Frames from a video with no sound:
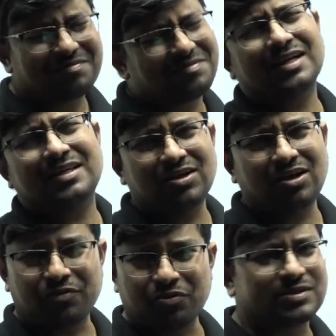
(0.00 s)
Nothing
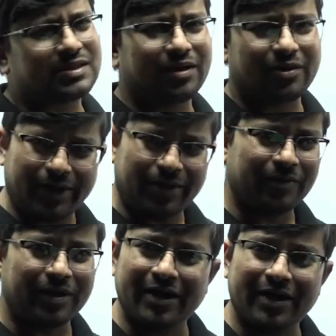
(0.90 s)
of rules are required
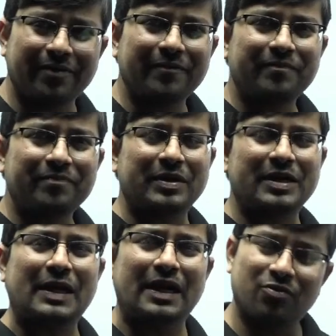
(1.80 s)
over here,
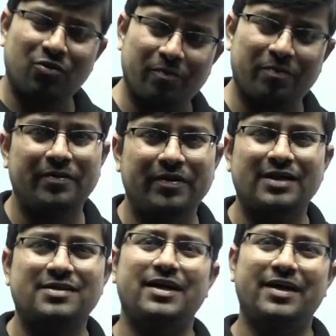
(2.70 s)
but I hope
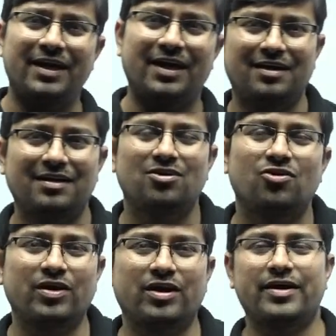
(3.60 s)
it's India
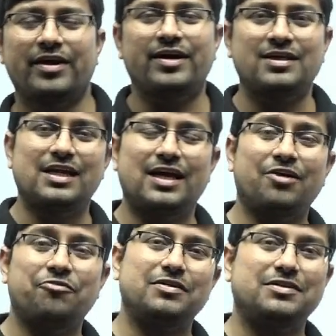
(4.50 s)
where cricket is
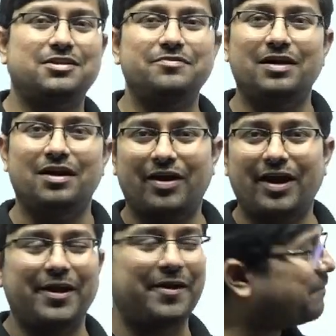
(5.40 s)
like a festival.
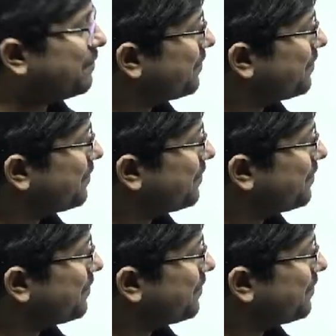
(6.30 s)
Okay.